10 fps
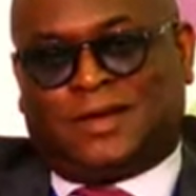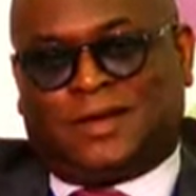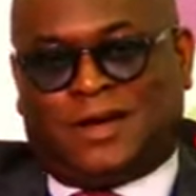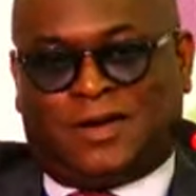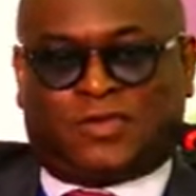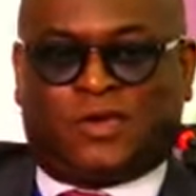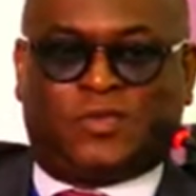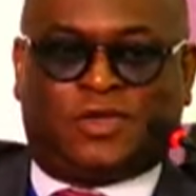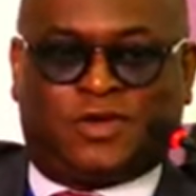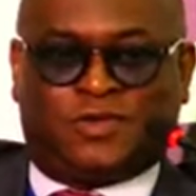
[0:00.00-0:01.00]
how come
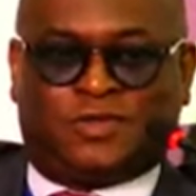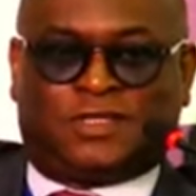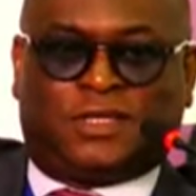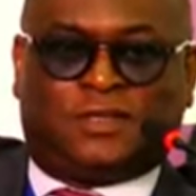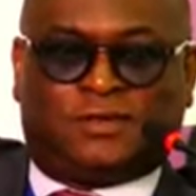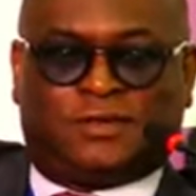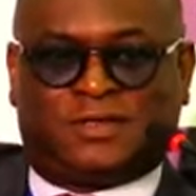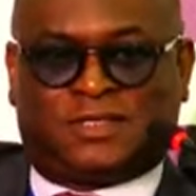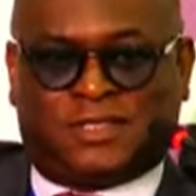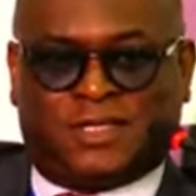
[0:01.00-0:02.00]
you're using
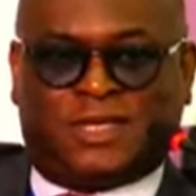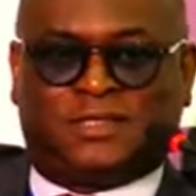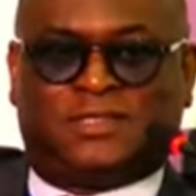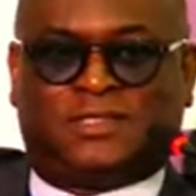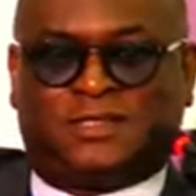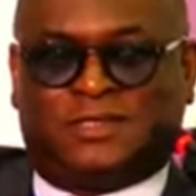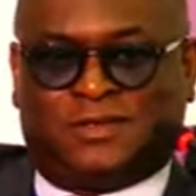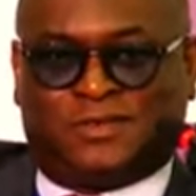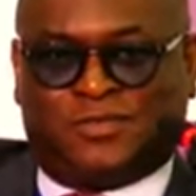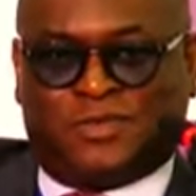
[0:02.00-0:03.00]
CNG,
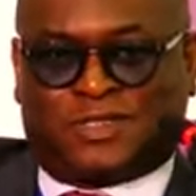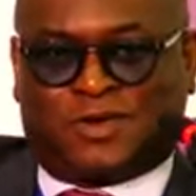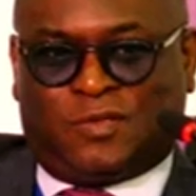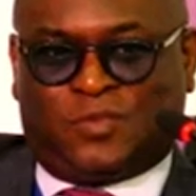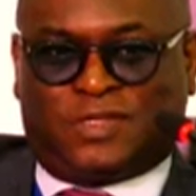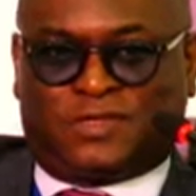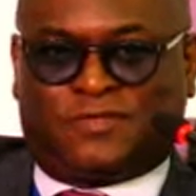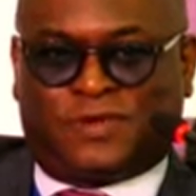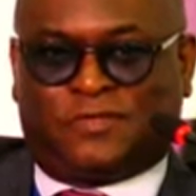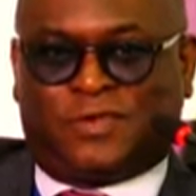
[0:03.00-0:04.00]
which competes
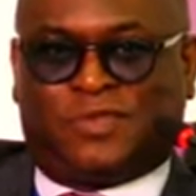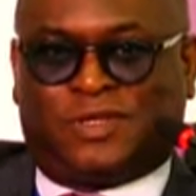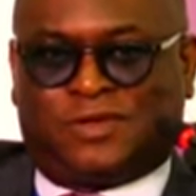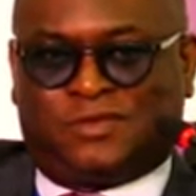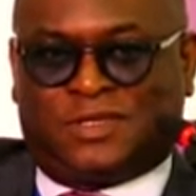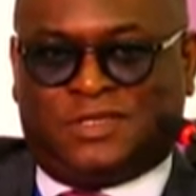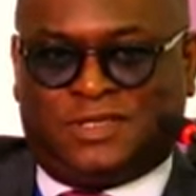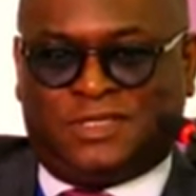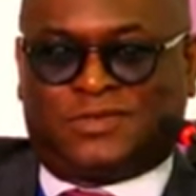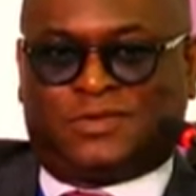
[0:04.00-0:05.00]
favorably with
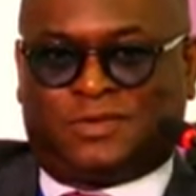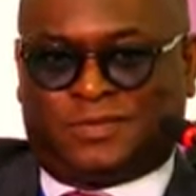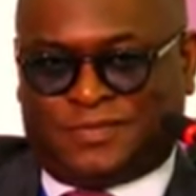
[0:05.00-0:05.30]
diesel,